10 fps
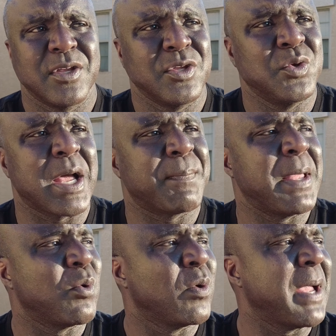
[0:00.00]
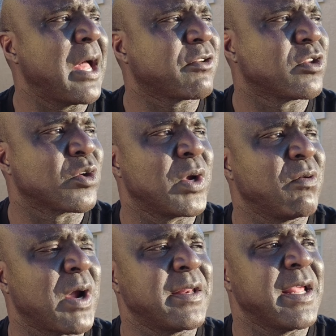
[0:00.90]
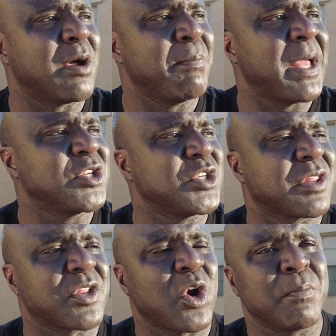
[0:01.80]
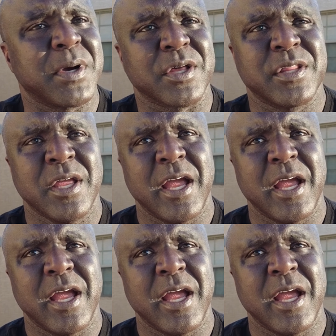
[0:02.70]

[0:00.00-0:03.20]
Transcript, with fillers: You got people with master's degree right now managing Starbucks,